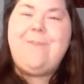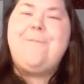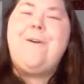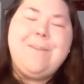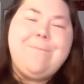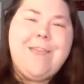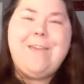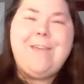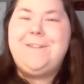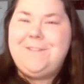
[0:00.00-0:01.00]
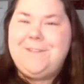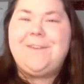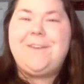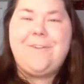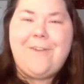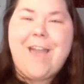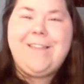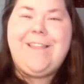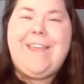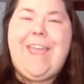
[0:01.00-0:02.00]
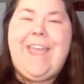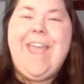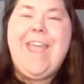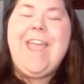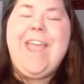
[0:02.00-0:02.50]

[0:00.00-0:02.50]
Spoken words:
They want to be able to do it correctly.